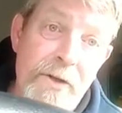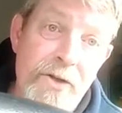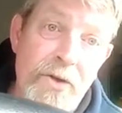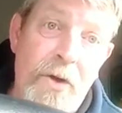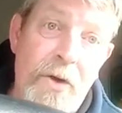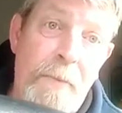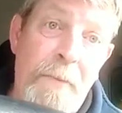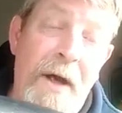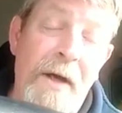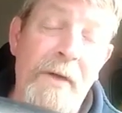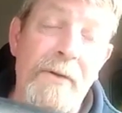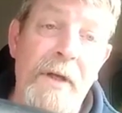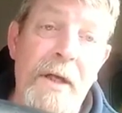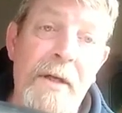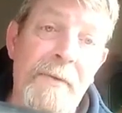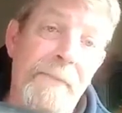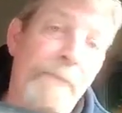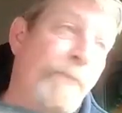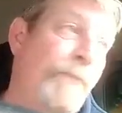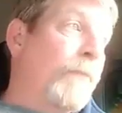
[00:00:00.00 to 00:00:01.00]
So
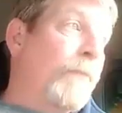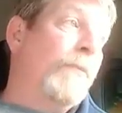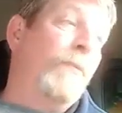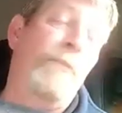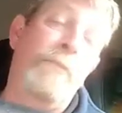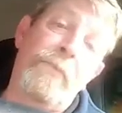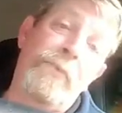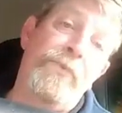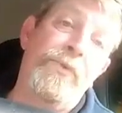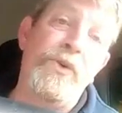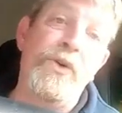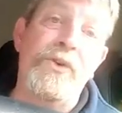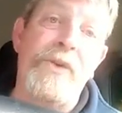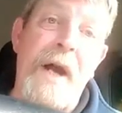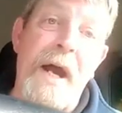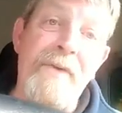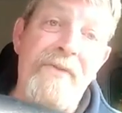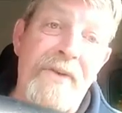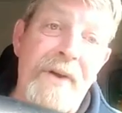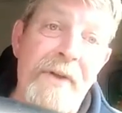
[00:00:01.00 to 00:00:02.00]
apparently, new
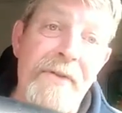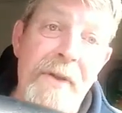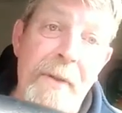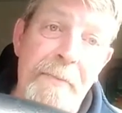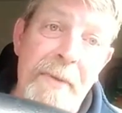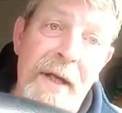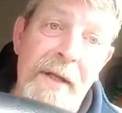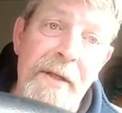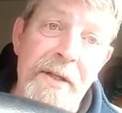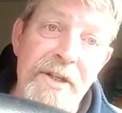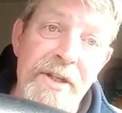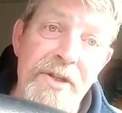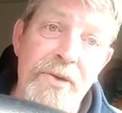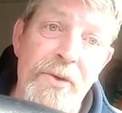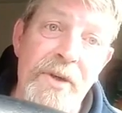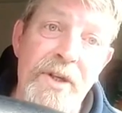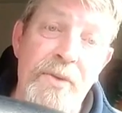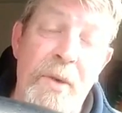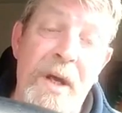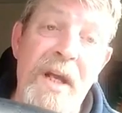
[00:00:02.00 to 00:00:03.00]
drive for independence
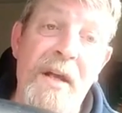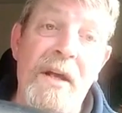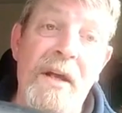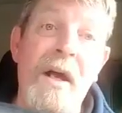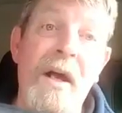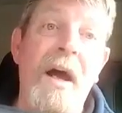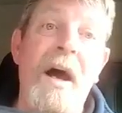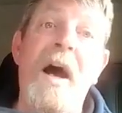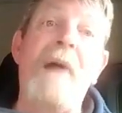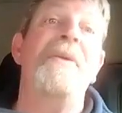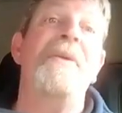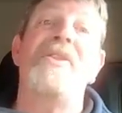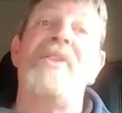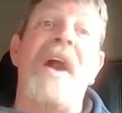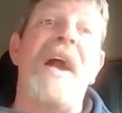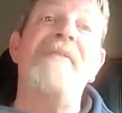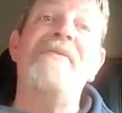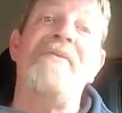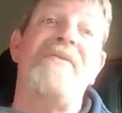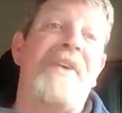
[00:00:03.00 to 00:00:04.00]
is on its way. I've been
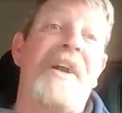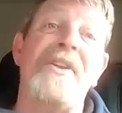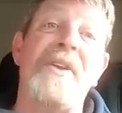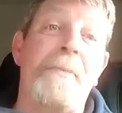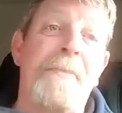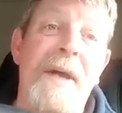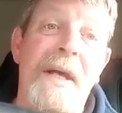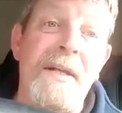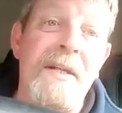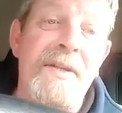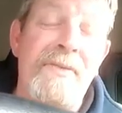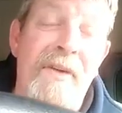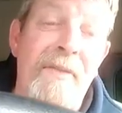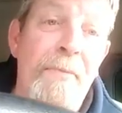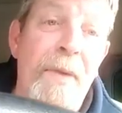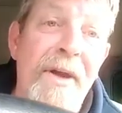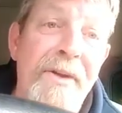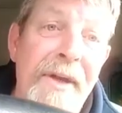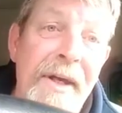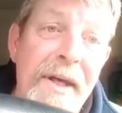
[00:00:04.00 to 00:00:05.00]
driving for independence
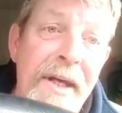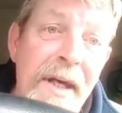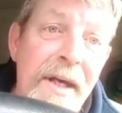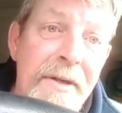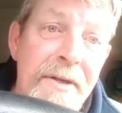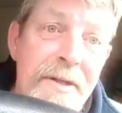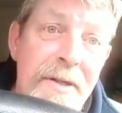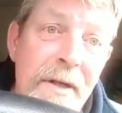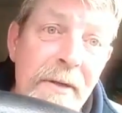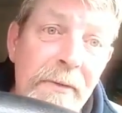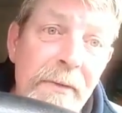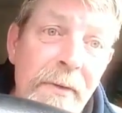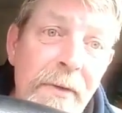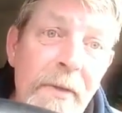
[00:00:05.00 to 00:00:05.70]
for bloody years.